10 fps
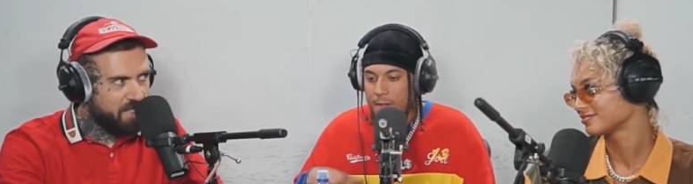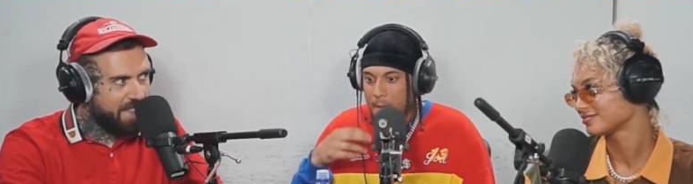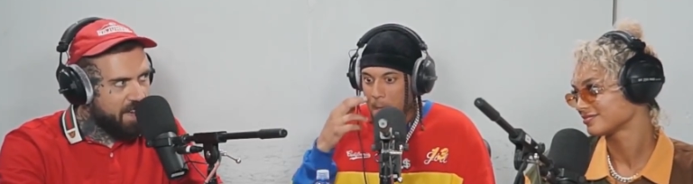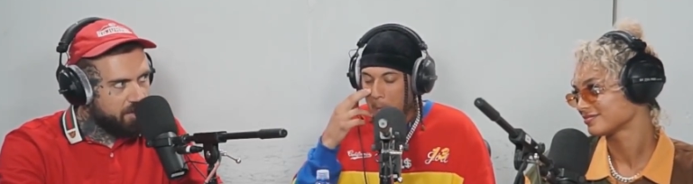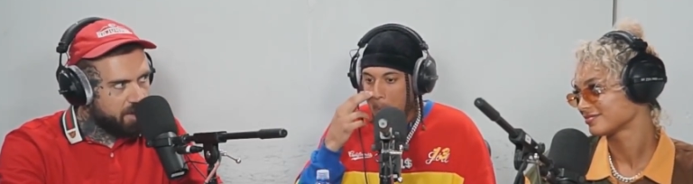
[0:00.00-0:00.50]
Speaker 1: mm-hmm.
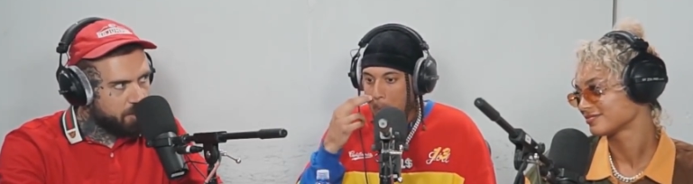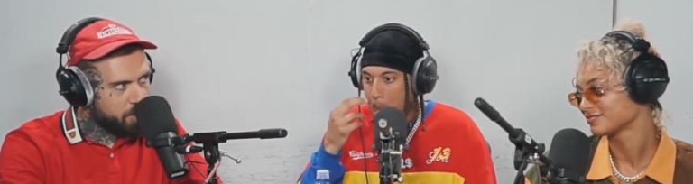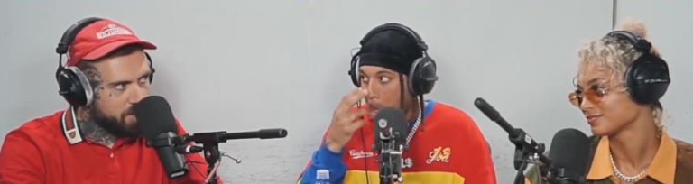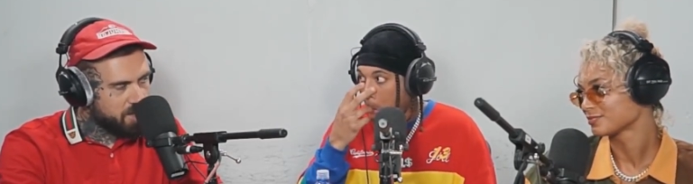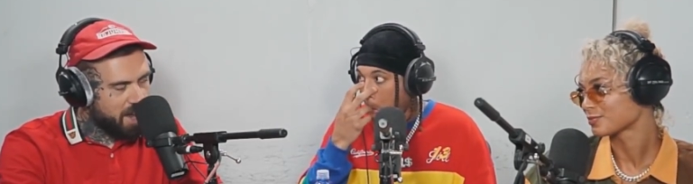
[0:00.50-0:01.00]

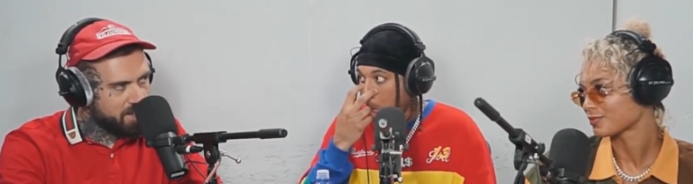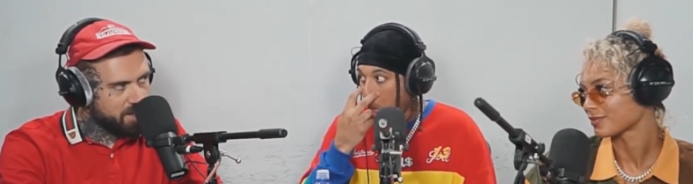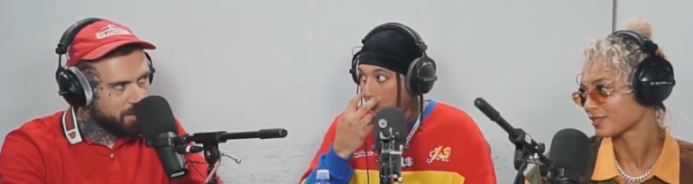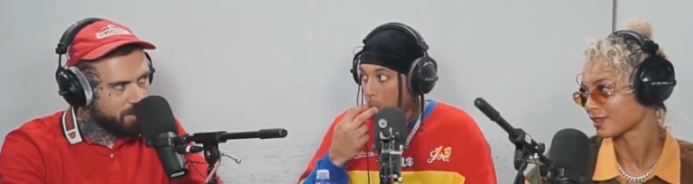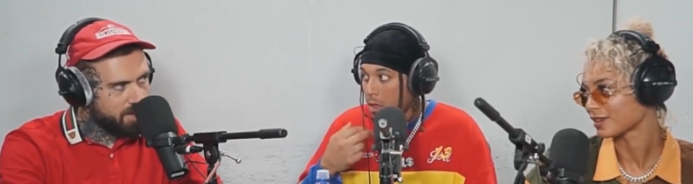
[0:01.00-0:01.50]
eleven, which is not
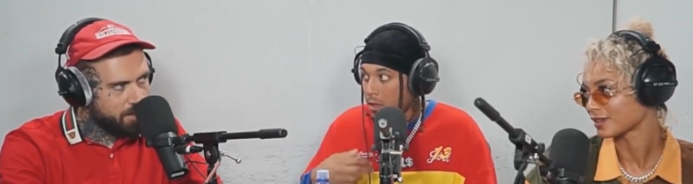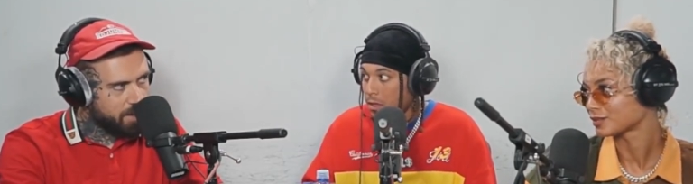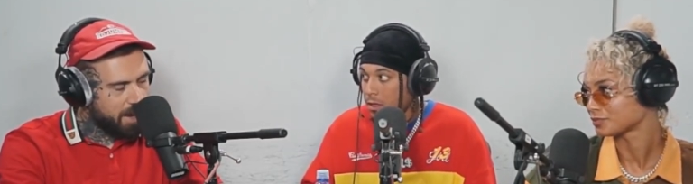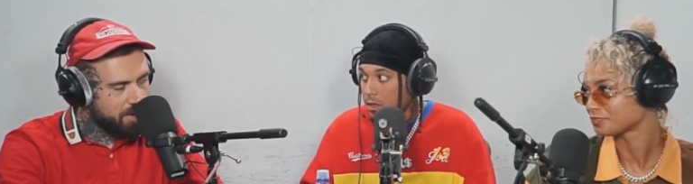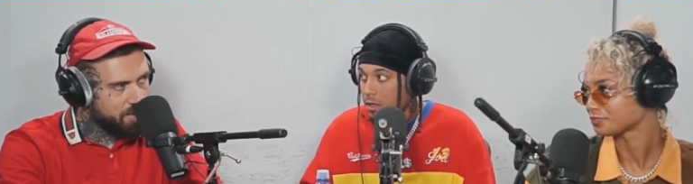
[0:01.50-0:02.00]

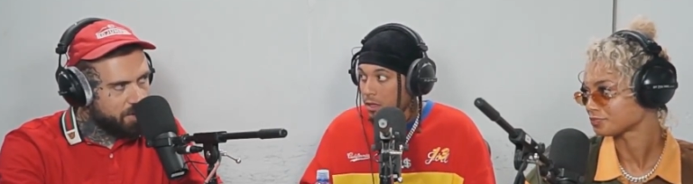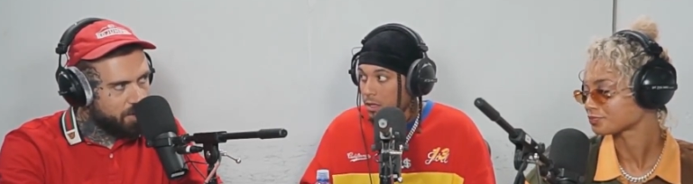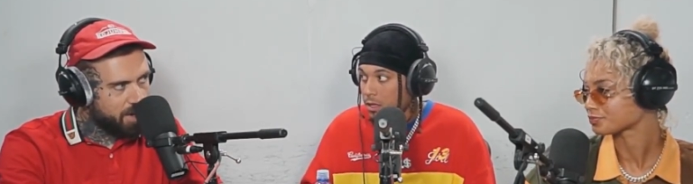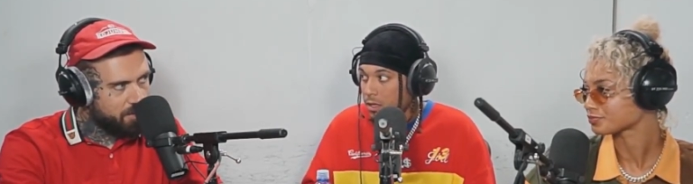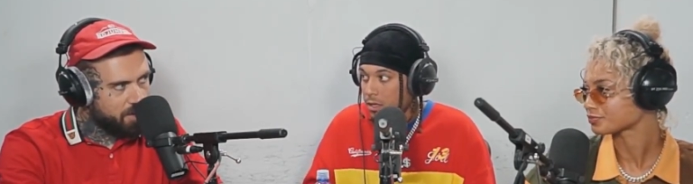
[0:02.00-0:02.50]
typically how you
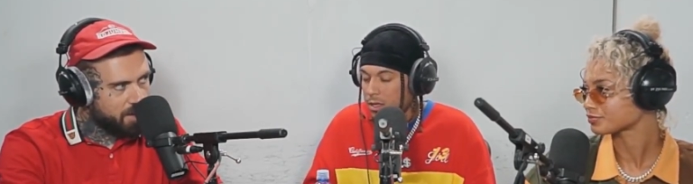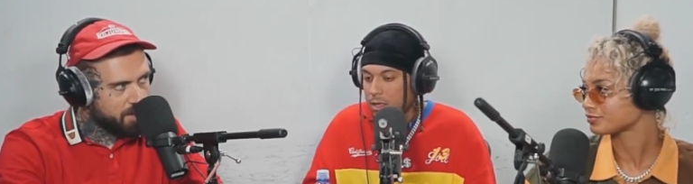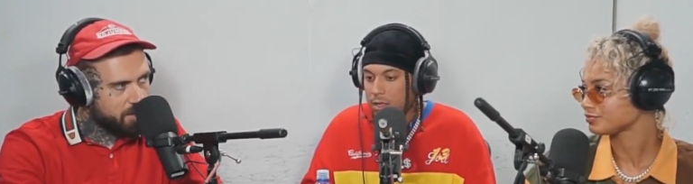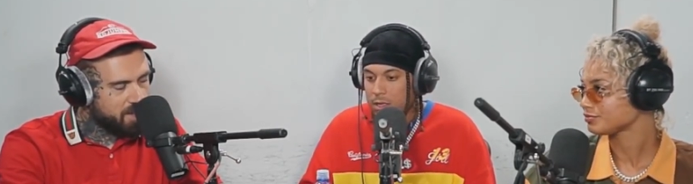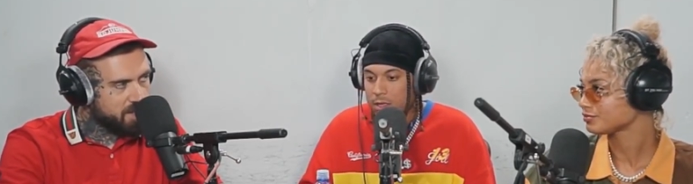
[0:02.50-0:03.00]
do it if you
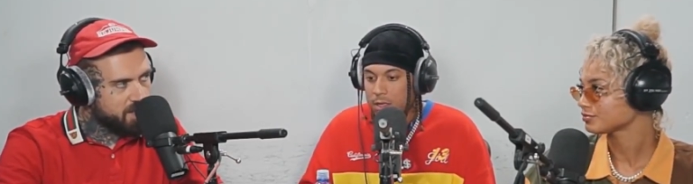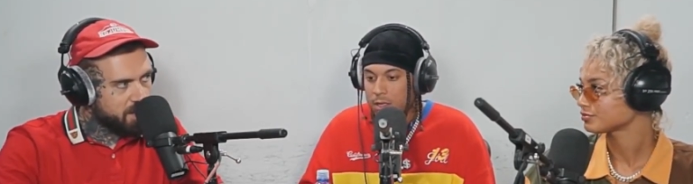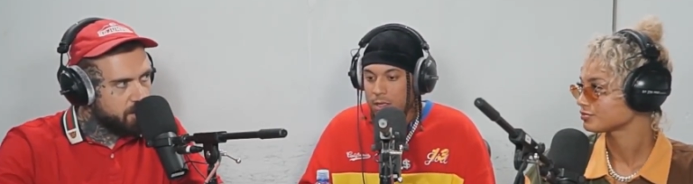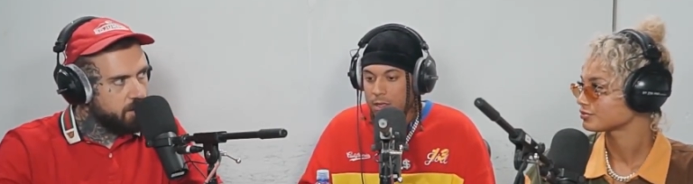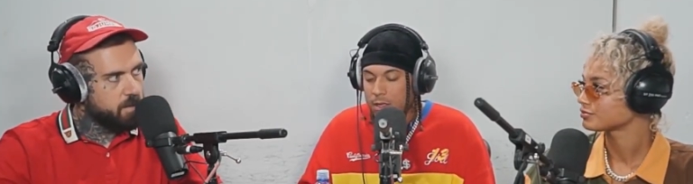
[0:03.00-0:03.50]
think it's gonna be the
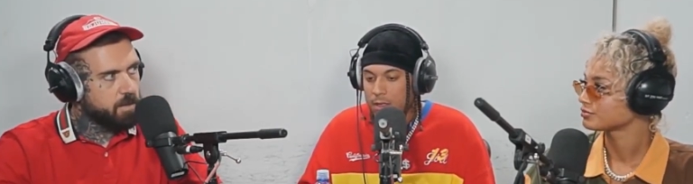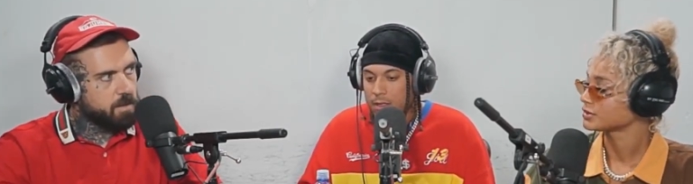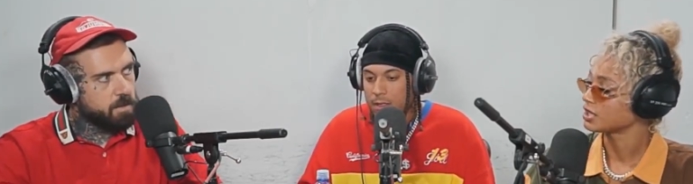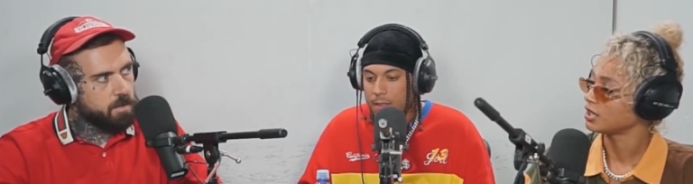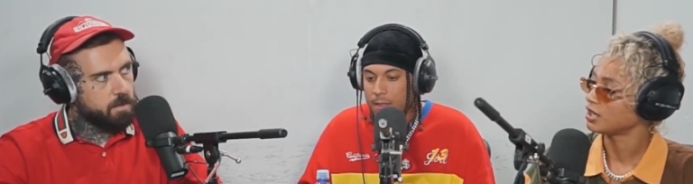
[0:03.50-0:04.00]
single.
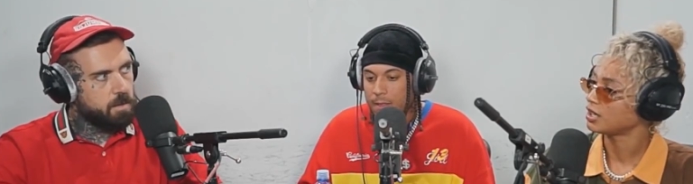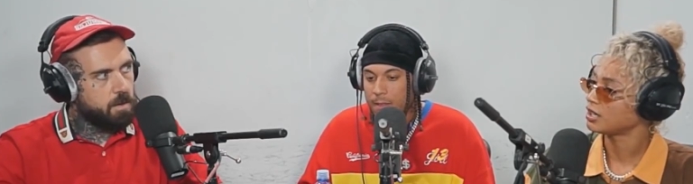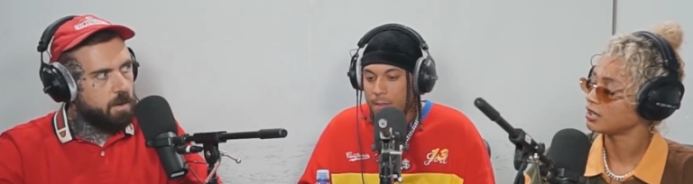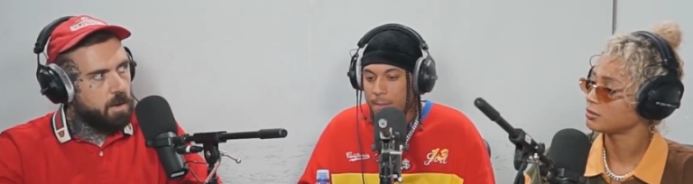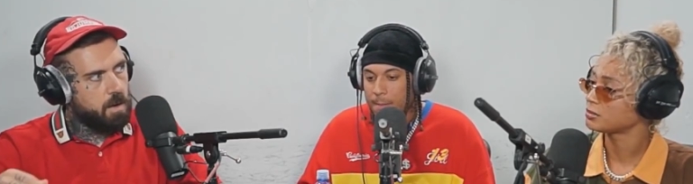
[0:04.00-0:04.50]

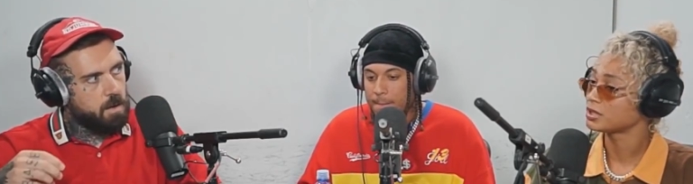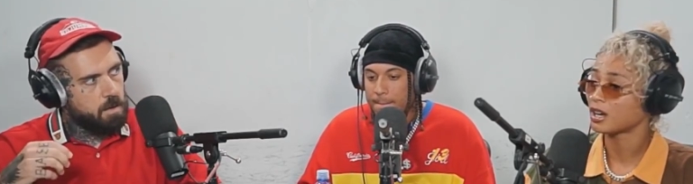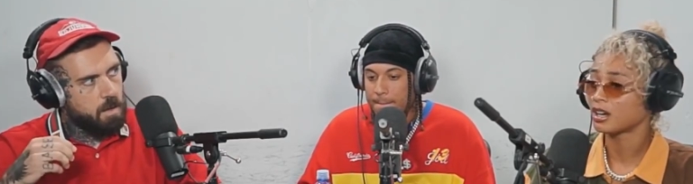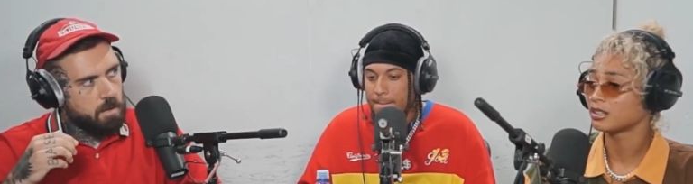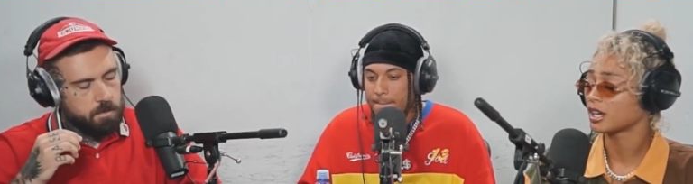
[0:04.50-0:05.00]
Speaker 2: Um,
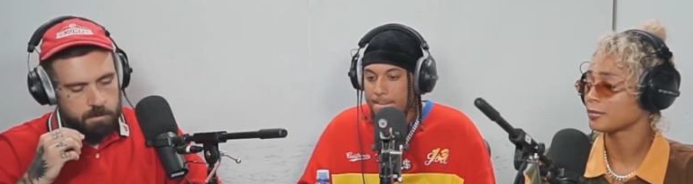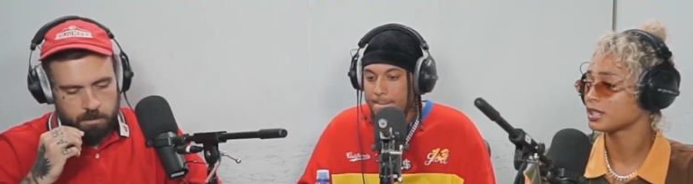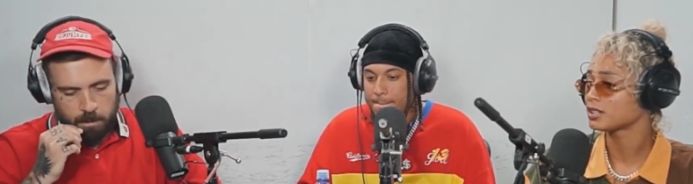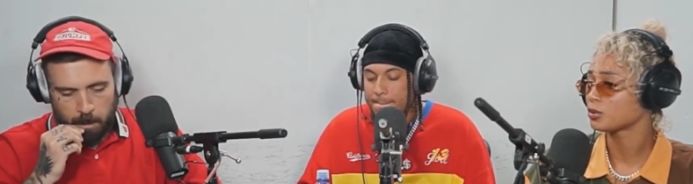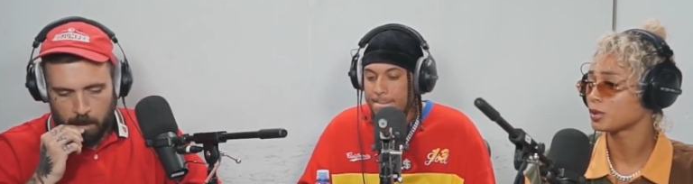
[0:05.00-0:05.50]
no, I
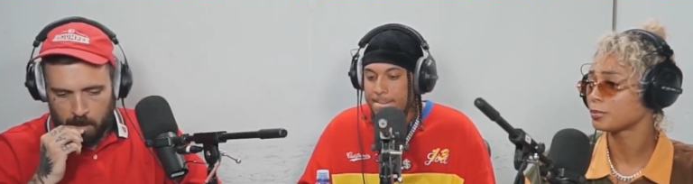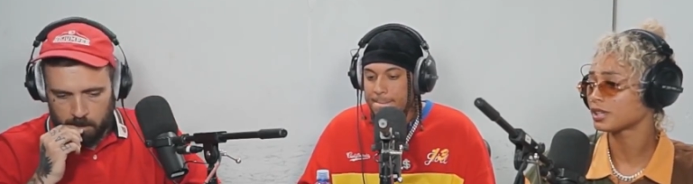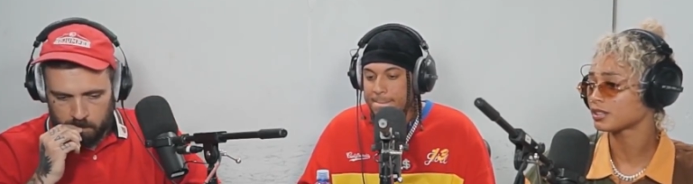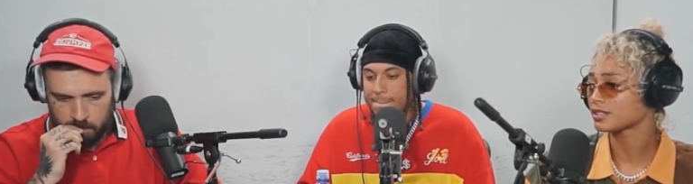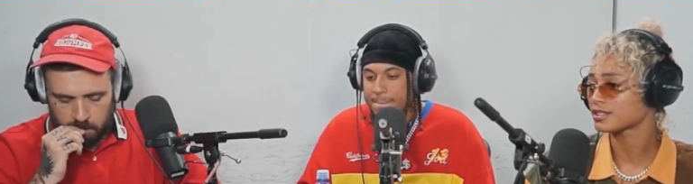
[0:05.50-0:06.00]
mean we
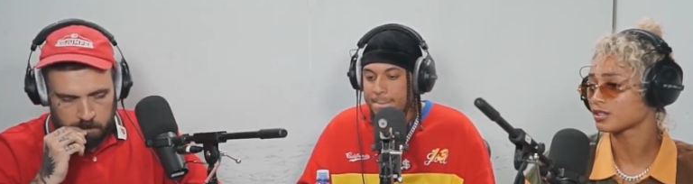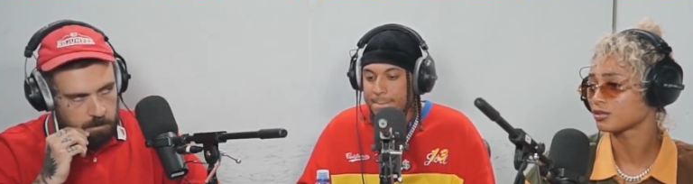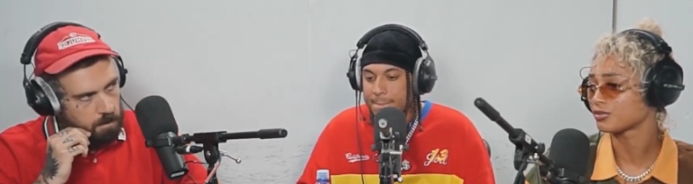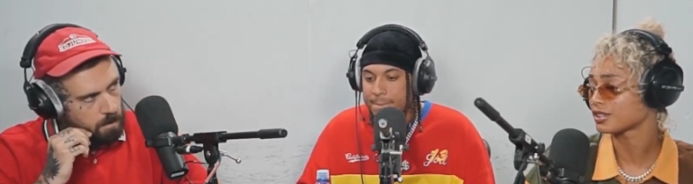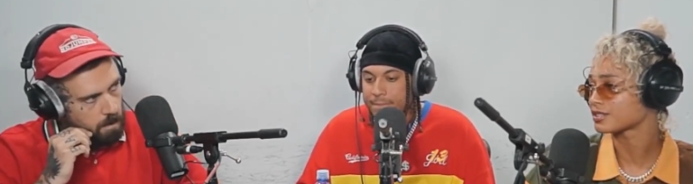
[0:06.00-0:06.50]
put out the
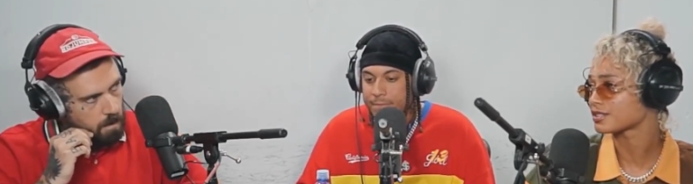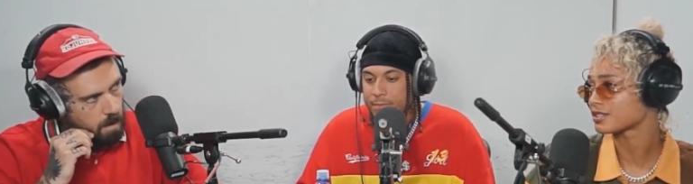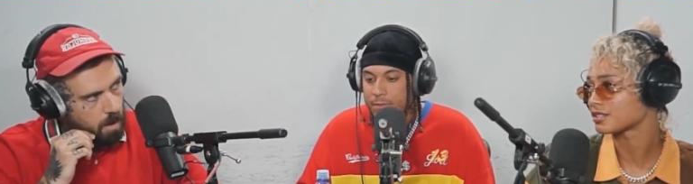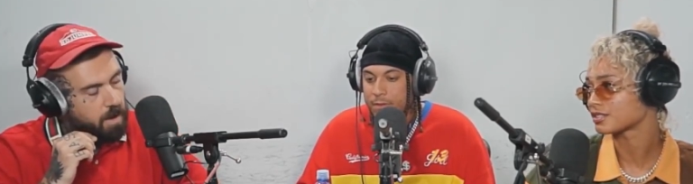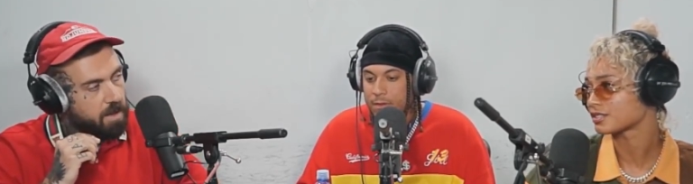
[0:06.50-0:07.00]
single
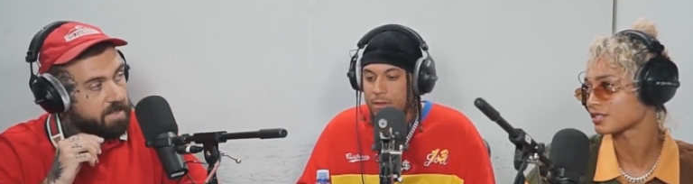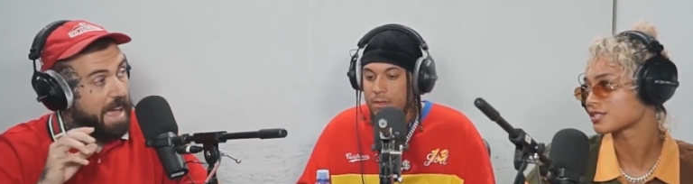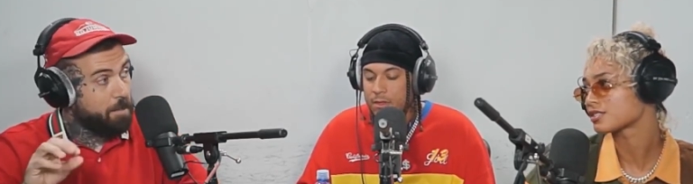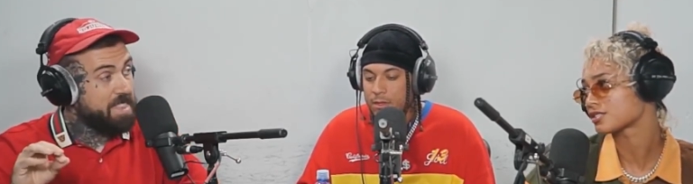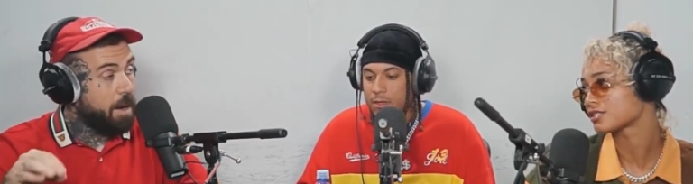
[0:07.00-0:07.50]
first.
Speaker 1: Okay,
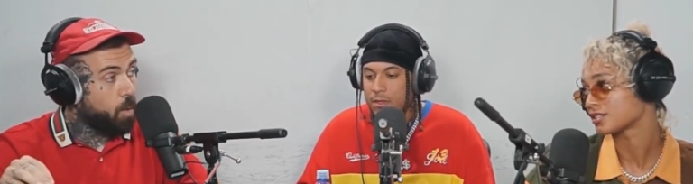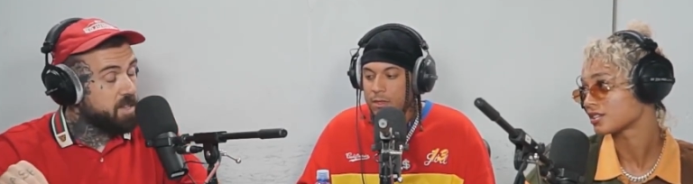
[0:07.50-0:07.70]
that but that